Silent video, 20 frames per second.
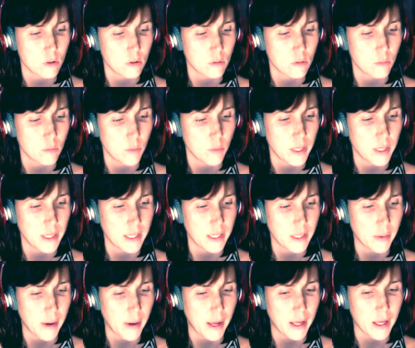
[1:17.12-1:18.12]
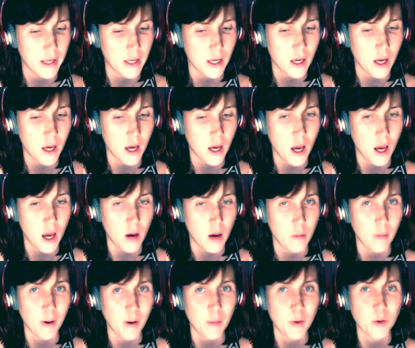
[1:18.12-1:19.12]
But anyway,
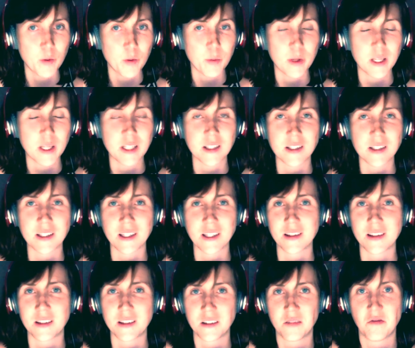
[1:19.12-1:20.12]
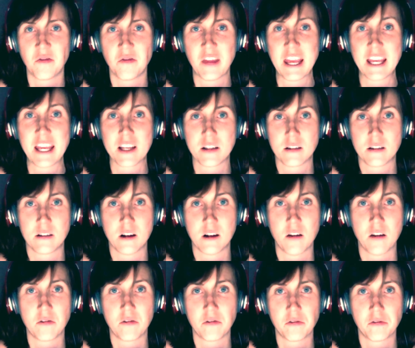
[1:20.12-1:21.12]
my bone to pick is like this fake
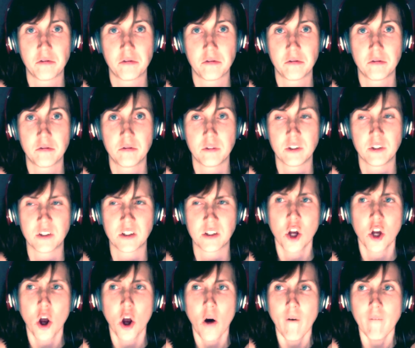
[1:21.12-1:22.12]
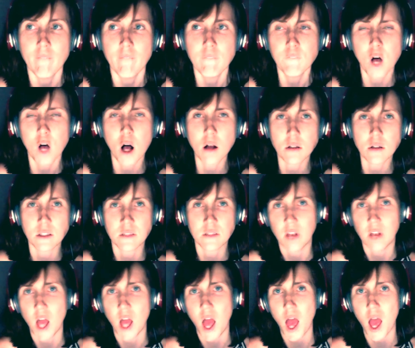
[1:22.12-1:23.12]
stuff, this false
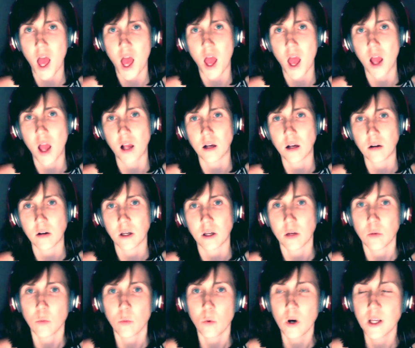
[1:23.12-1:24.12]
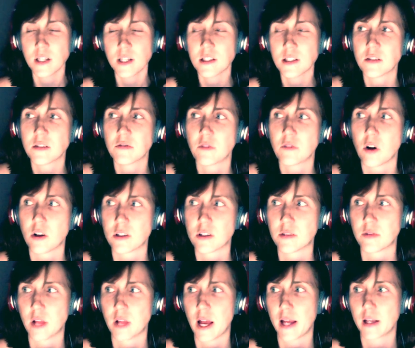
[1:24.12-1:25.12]
flag. Okay, what is a false
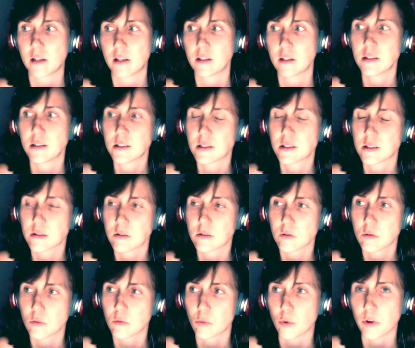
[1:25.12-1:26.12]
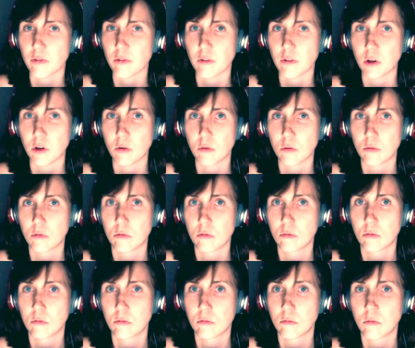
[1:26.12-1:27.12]
flag? Let's review.
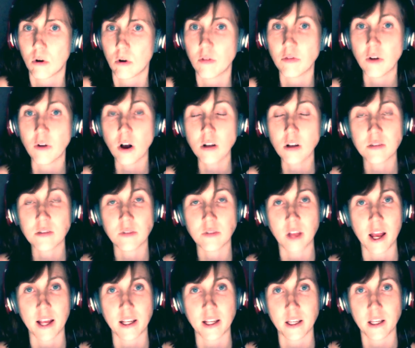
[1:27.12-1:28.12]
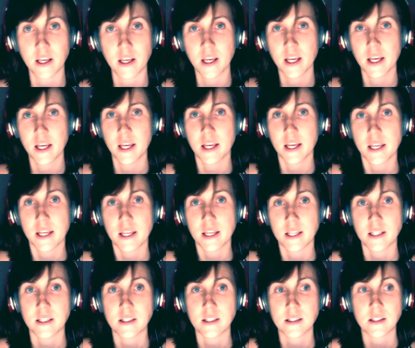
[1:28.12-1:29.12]
A false flag
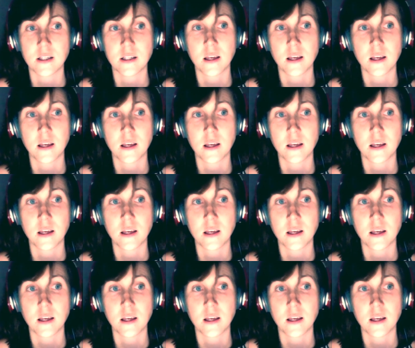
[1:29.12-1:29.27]
is